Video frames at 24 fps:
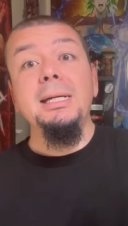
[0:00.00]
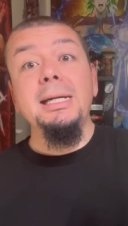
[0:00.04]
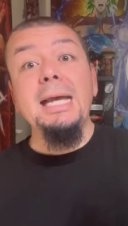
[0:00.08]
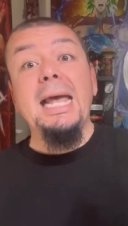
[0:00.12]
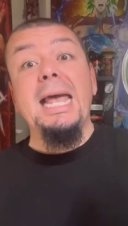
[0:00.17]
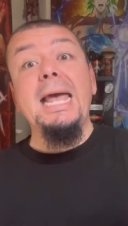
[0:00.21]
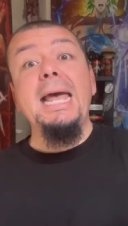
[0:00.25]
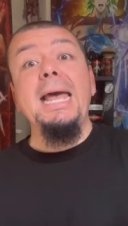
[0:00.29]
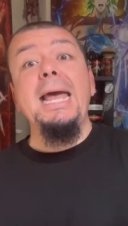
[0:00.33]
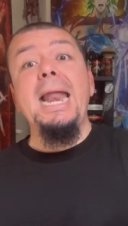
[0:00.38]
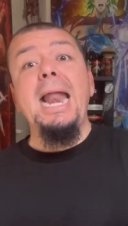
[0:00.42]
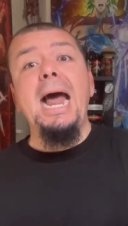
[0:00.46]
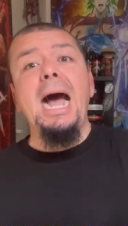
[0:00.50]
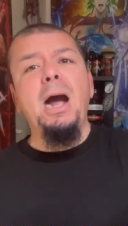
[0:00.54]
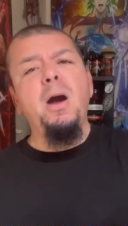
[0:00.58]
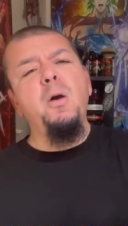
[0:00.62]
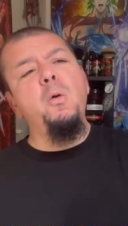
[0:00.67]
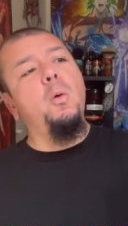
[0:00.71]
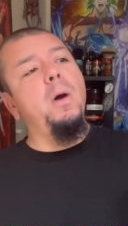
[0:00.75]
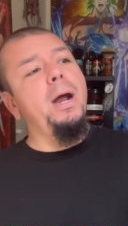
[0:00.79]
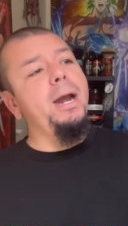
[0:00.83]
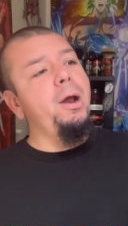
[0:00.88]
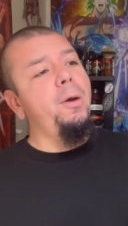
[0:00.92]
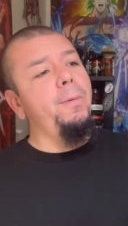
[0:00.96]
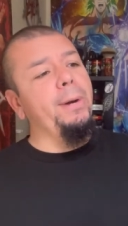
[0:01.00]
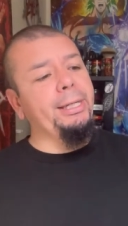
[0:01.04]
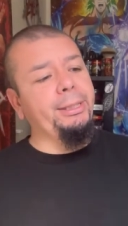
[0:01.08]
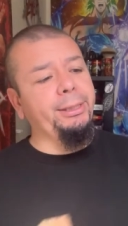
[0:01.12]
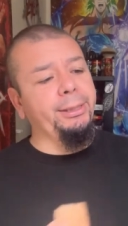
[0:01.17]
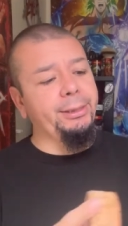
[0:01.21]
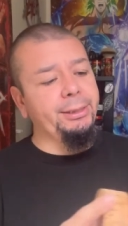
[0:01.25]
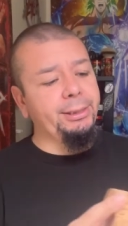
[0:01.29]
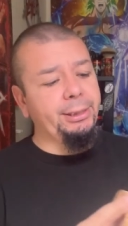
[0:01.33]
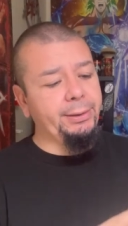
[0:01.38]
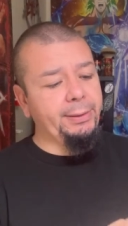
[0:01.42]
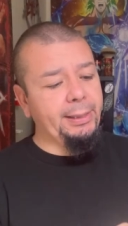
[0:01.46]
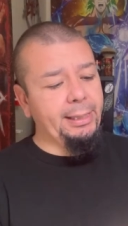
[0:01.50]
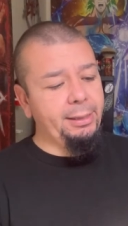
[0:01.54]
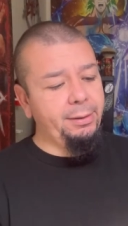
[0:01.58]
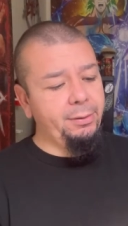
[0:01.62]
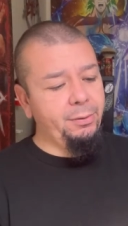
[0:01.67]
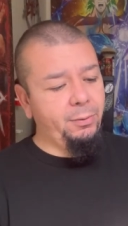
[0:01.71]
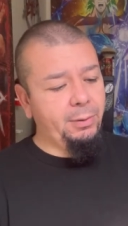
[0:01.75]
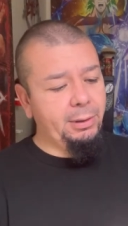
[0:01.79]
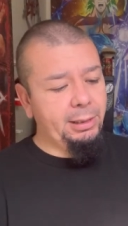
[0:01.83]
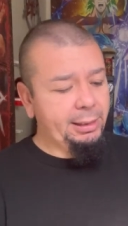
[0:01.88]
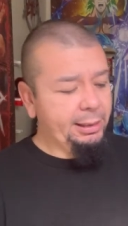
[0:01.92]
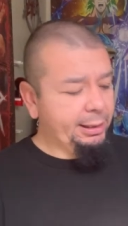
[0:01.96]
And I wanted to return to it,
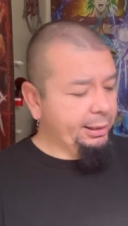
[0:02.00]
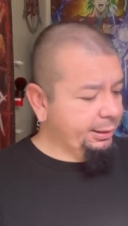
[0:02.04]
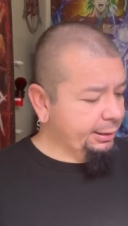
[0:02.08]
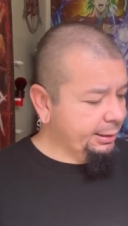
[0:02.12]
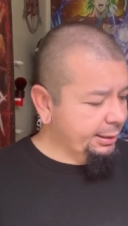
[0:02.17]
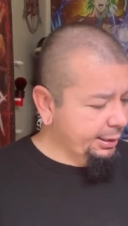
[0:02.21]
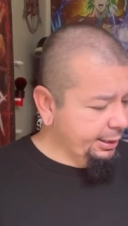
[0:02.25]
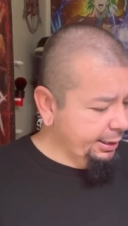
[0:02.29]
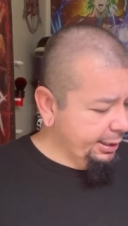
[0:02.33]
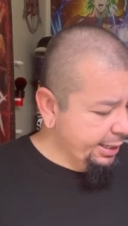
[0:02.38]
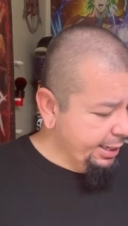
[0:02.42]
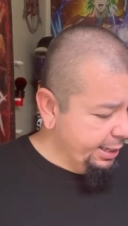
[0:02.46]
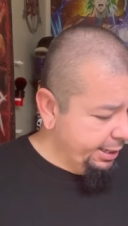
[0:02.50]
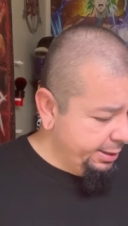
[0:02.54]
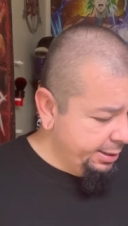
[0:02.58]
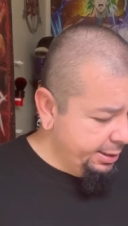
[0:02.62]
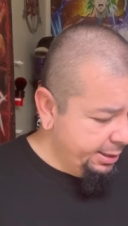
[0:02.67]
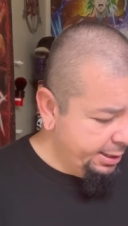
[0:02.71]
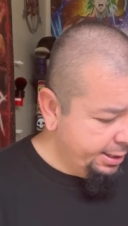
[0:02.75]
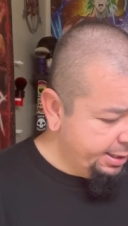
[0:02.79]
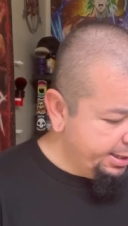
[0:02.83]
wanted to use it again.